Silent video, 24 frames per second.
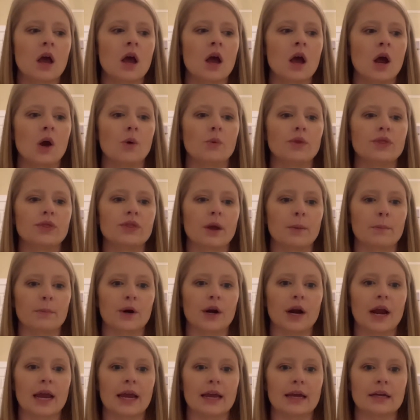with number
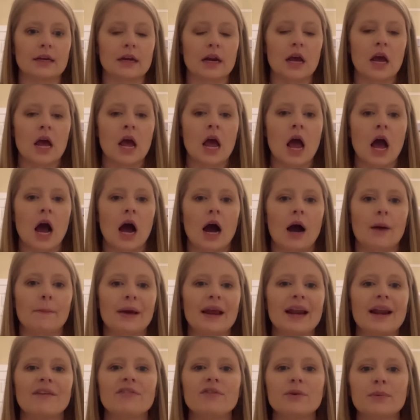8. And
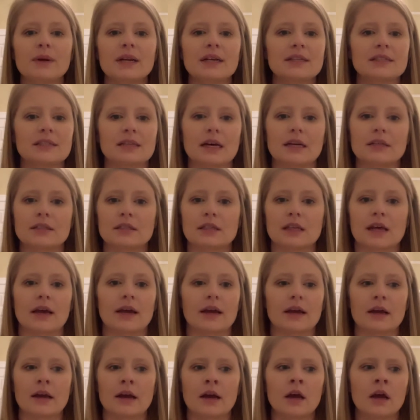everybody says
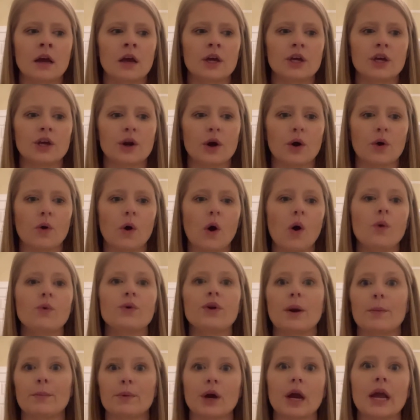like, you know, oh,
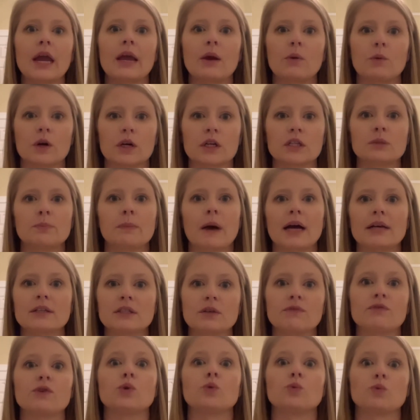number 8 works best
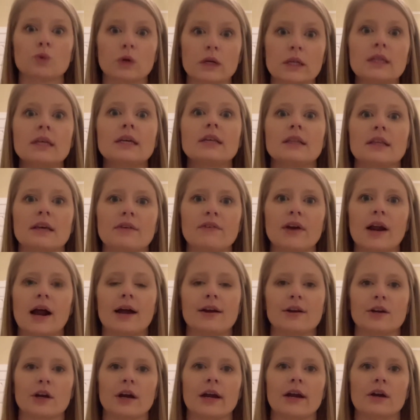if you really leave it on
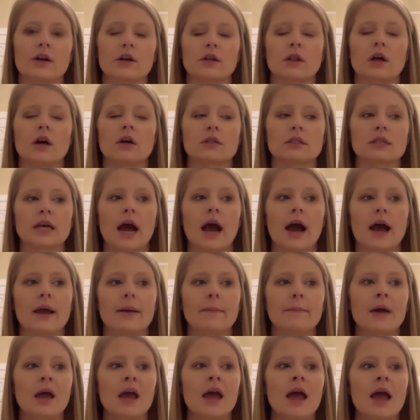your hair a long
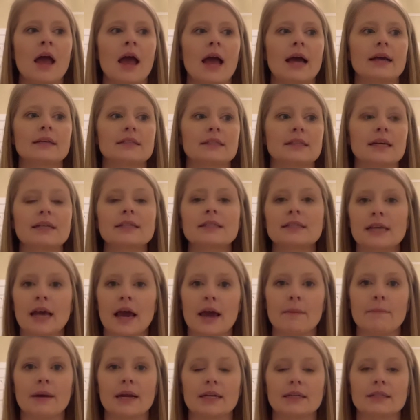time. It says
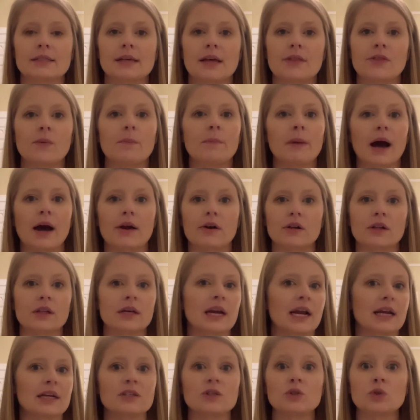10 minutes on the bottle,
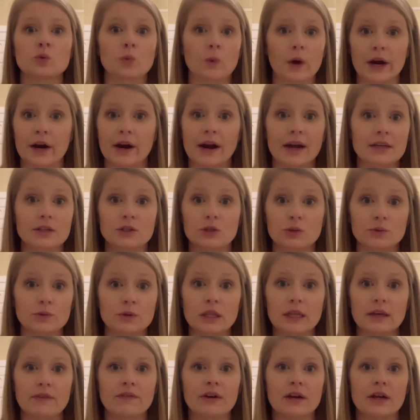and I swear I do
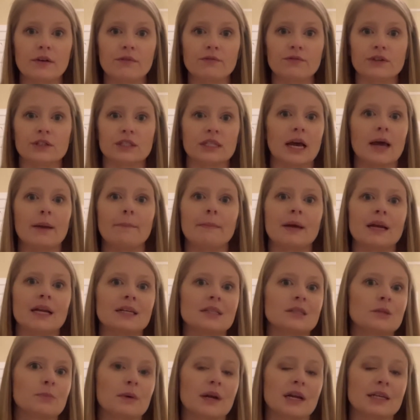leave it in for 10
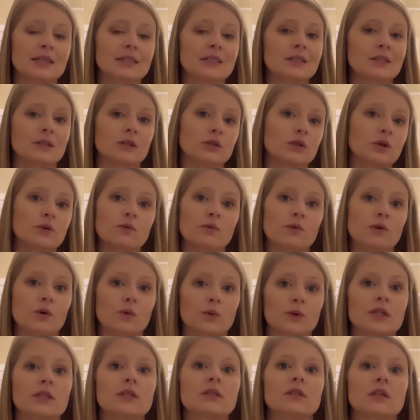minutes, but I still don't
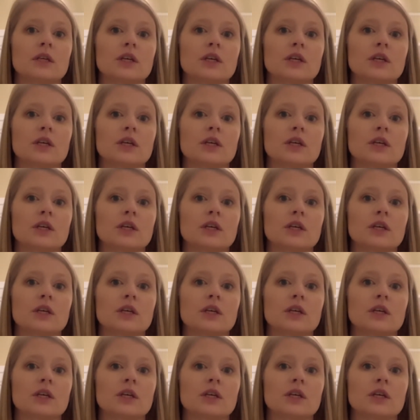notice a